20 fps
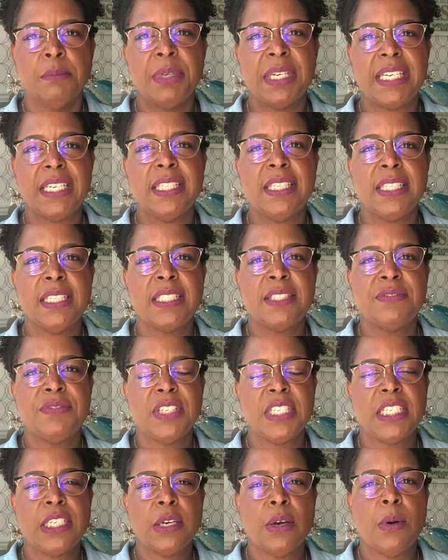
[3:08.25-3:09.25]
But in this
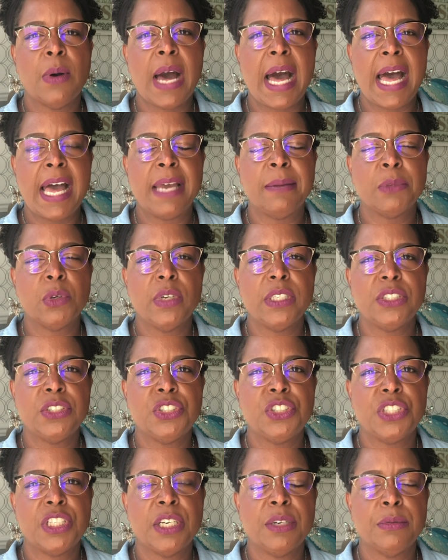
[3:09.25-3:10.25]
video, I'm going to
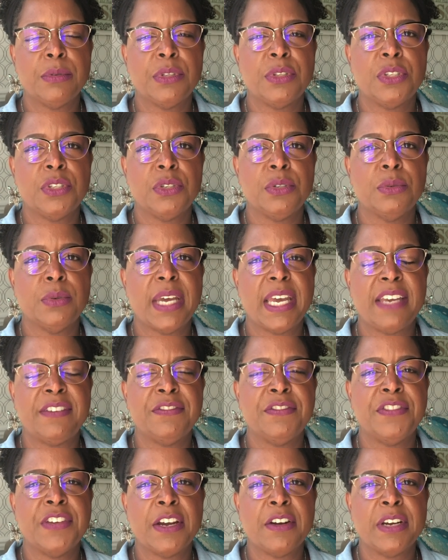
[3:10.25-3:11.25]
share with you a
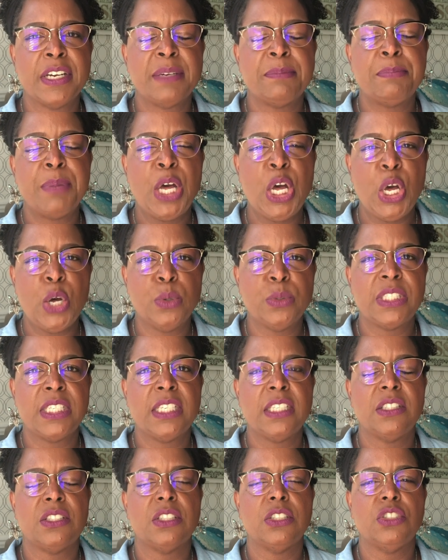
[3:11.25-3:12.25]
very
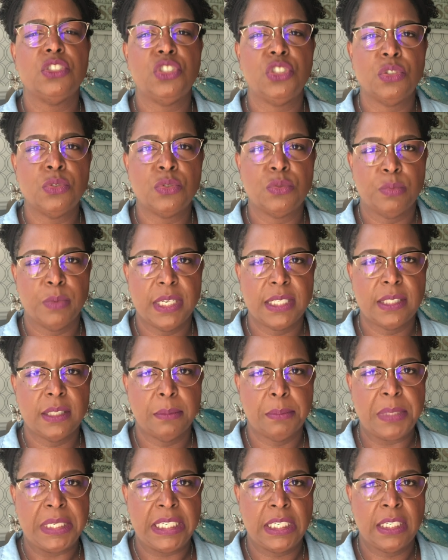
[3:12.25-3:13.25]
potent juice
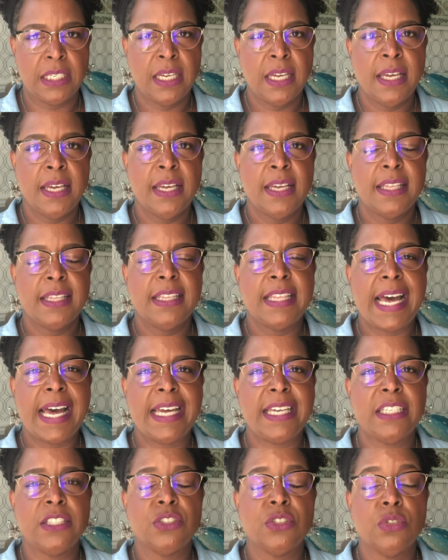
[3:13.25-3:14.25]
recipe
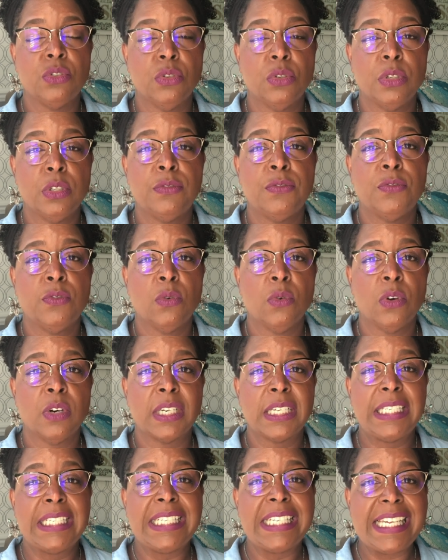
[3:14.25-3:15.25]
that is good for
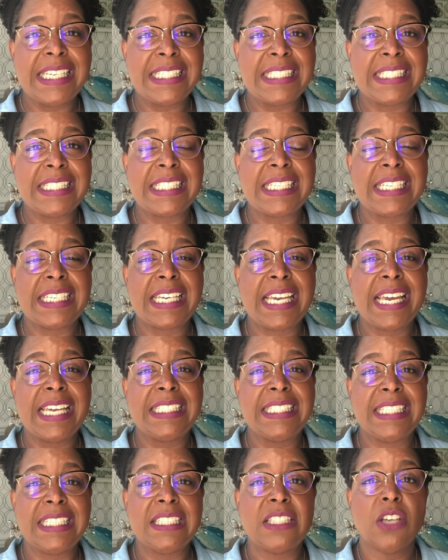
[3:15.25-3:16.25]
cleansing
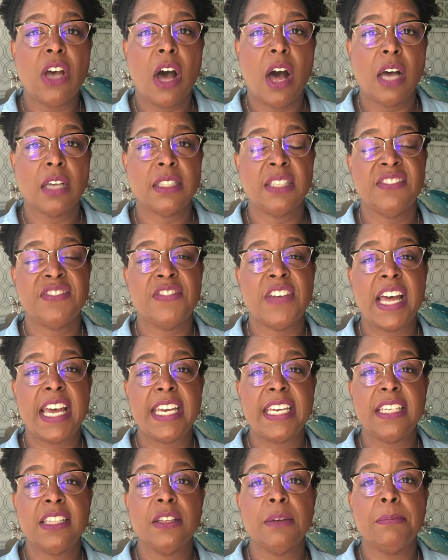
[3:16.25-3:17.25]
and
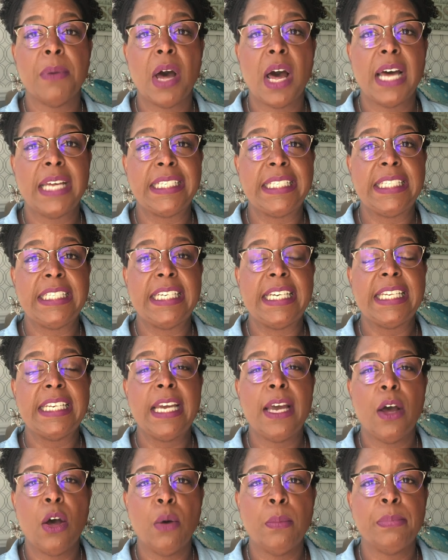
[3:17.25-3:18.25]
detoxifying the body and
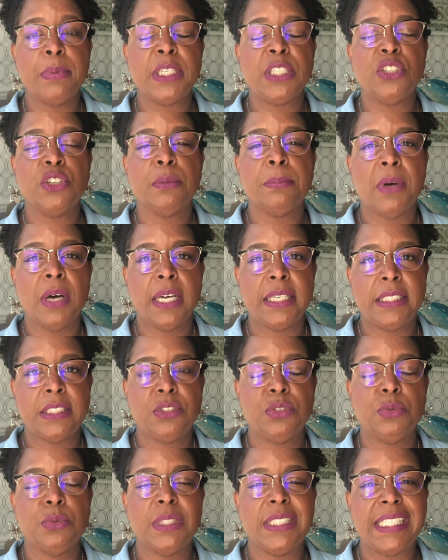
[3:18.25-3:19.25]
helping your body
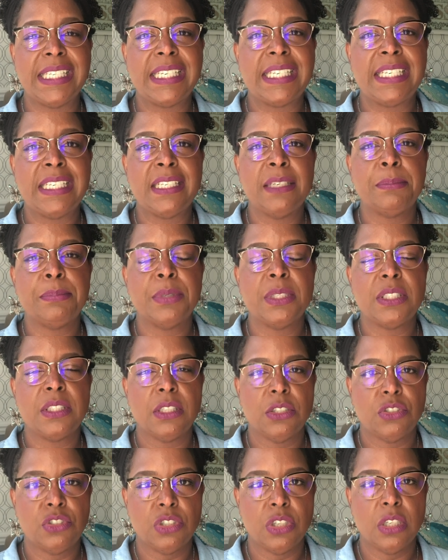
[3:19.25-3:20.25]
to get in a
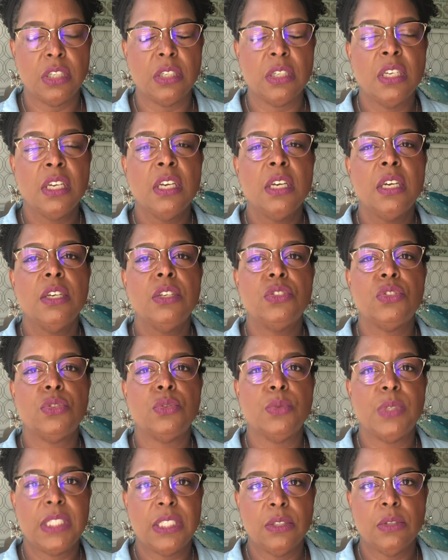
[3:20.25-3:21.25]
position
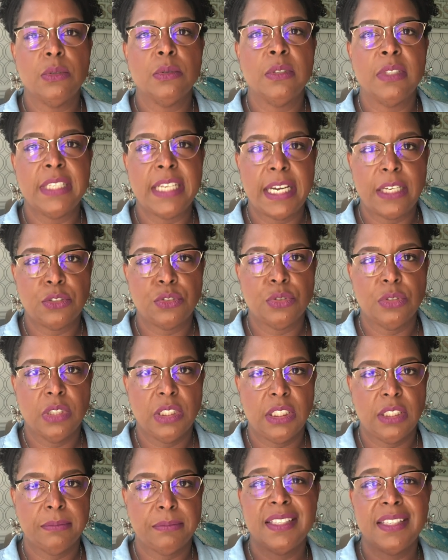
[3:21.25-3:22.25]
to heal
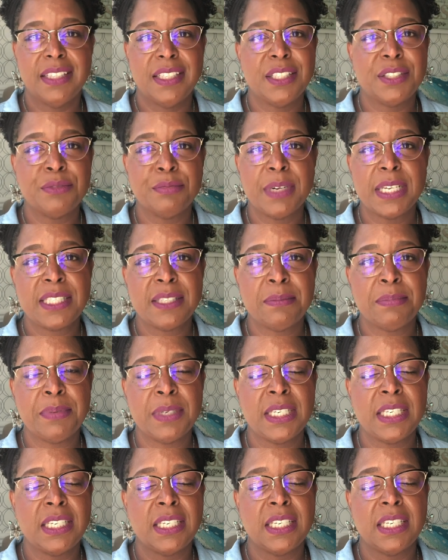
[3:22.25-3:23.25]
naturally. This
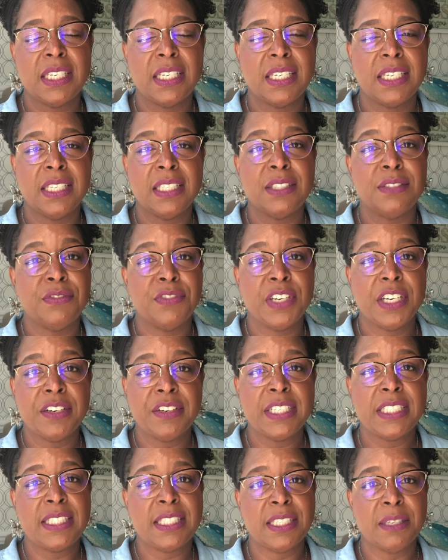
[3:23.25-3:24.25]
recipe is
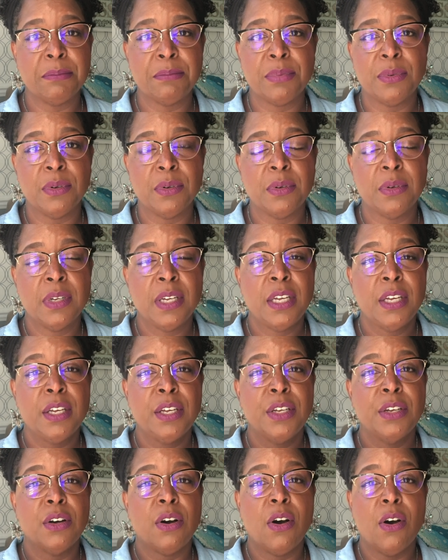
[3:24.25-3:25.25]
very simple.
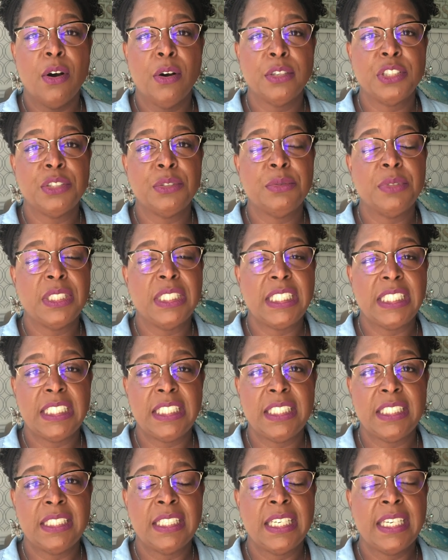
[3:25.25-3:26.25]
All you
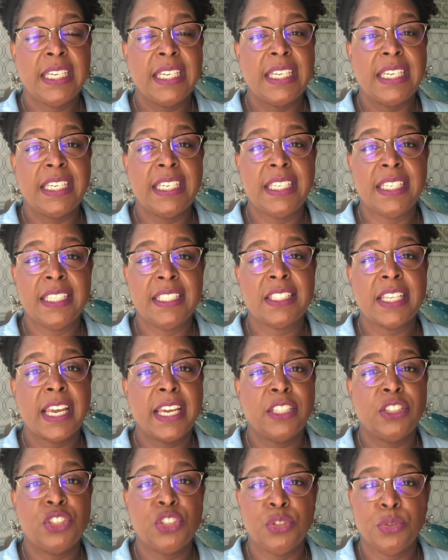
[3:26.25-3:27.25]
need is
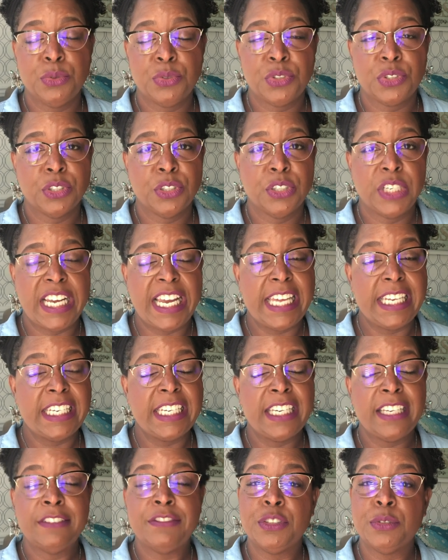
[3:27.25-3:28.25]
a juicer, and
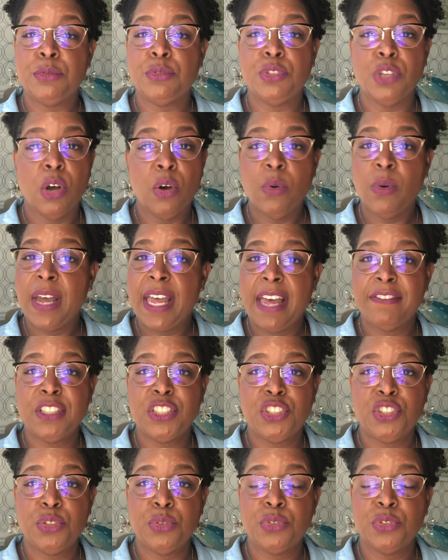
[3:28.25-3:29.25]
if you don't have a
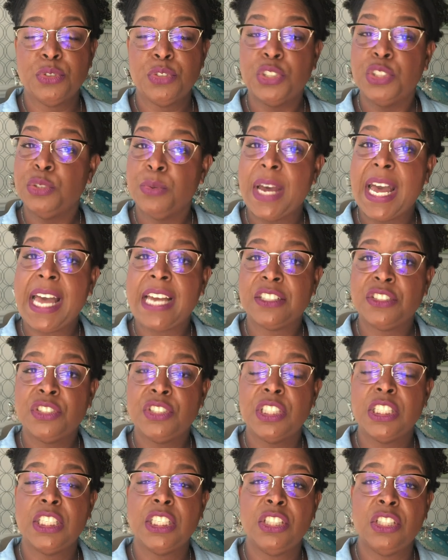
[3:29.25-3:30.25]
juicer, you
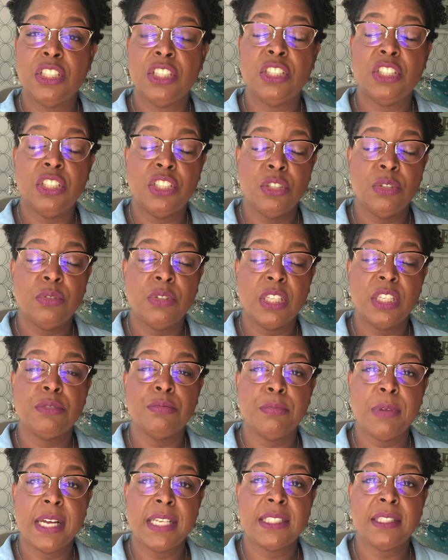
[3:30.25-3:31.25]
actually can do this
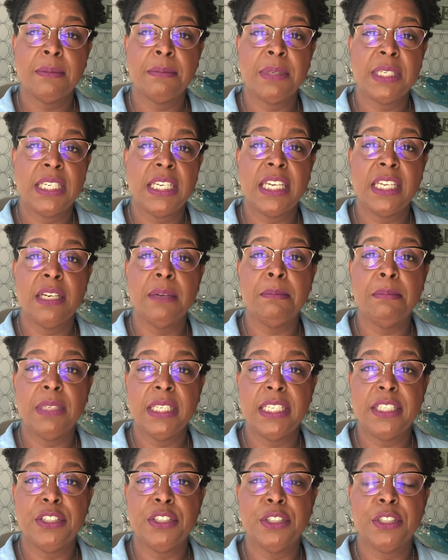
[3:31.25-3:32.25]
recipe in a
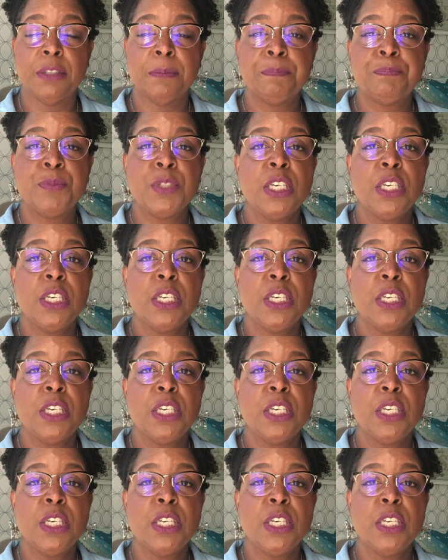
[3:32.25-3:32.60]
blender.